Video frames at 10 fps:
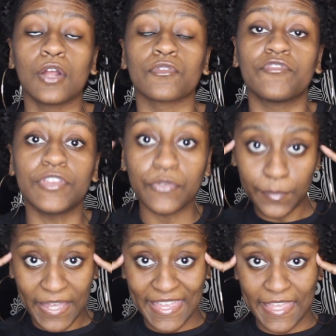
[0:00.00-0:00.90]
review in
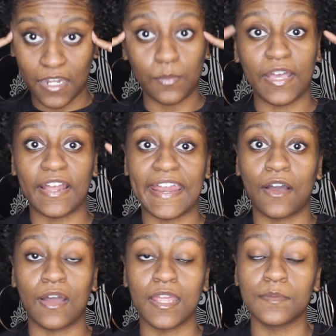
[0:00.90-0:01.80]
my head about
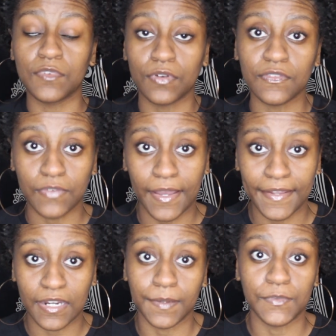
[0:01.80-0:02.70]
how I am doing
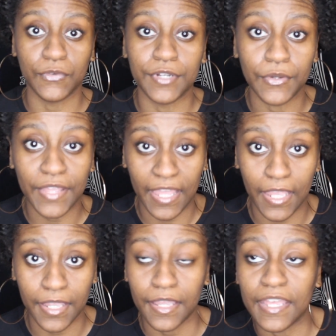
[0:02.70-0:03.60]
fine, I am doing
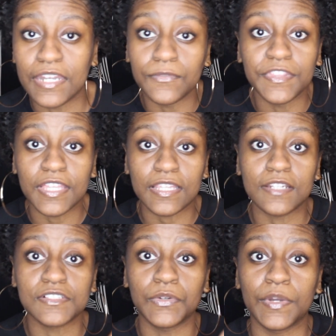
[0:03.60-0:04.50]
okay, and everything that
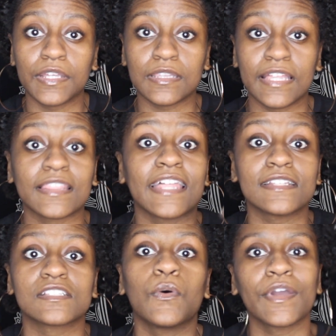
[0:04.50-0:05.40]
is
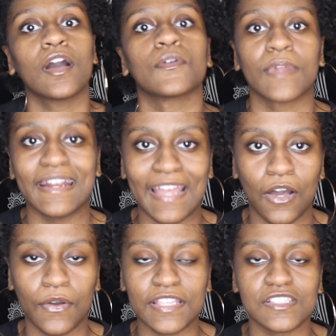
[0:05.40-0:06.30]
going on right
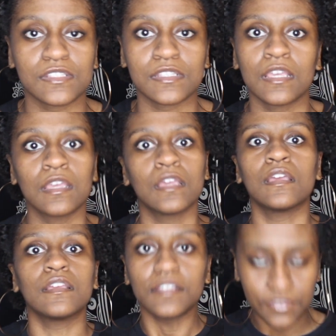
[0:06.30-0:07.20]
now is
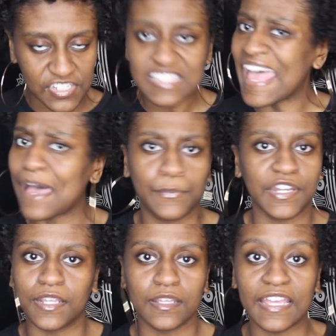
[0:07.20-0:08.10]
just
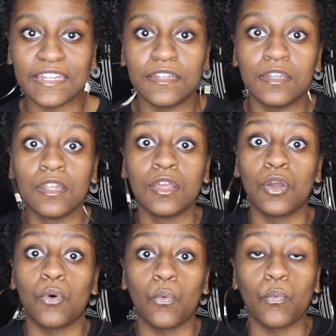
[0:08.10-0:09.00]
happening, and
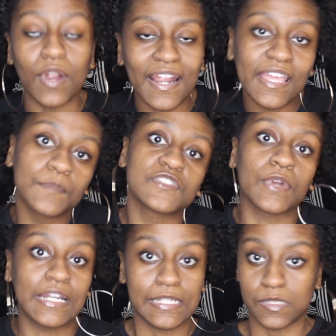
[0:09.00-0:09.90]
where I am is
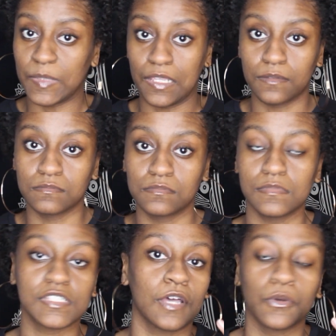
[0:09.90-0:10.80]
where I need to be.
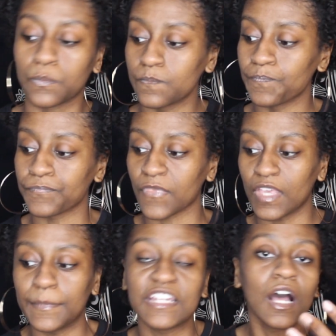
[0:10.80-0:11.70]
So,
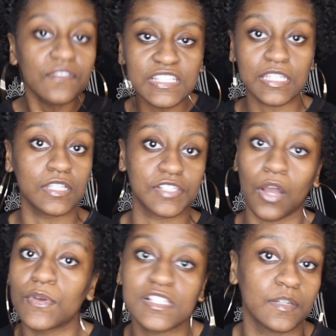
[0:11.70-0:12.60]
I mean, obviously there's
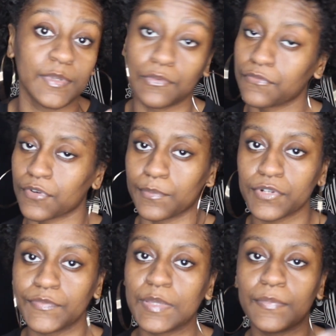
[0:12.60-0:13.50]
always going to be room for
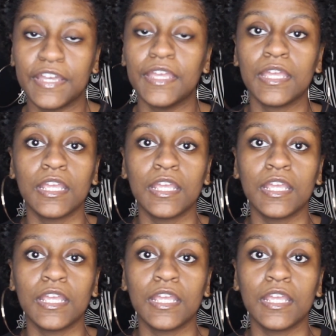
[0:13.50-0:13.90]
improvement, but